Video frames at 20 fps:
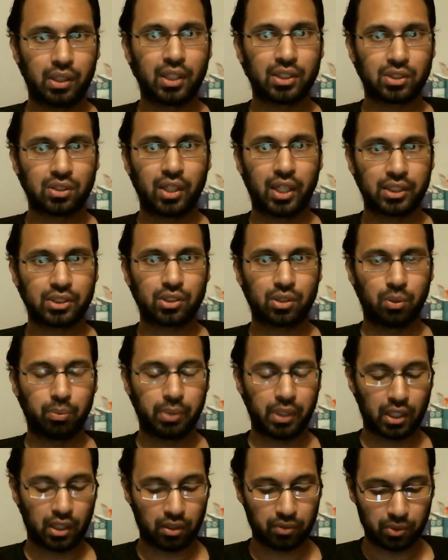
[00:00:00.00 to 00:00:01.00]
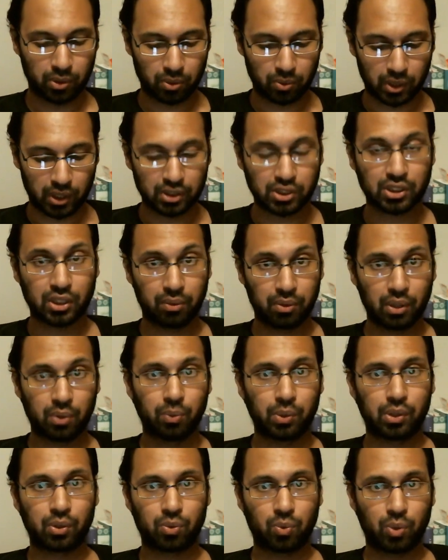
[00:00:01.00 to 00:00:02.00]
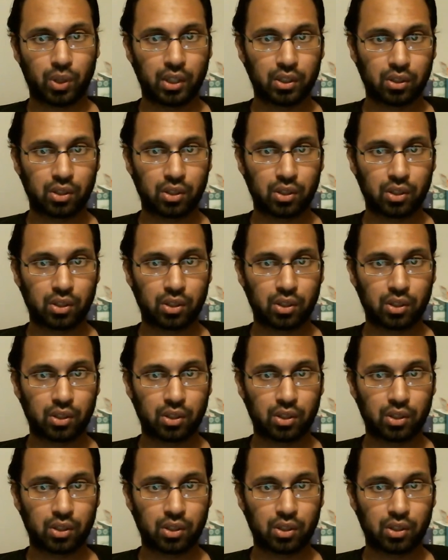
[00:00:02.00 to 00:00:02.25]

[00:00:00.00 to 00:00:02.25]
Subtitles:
logical behavior, right? Same thing with the Quran.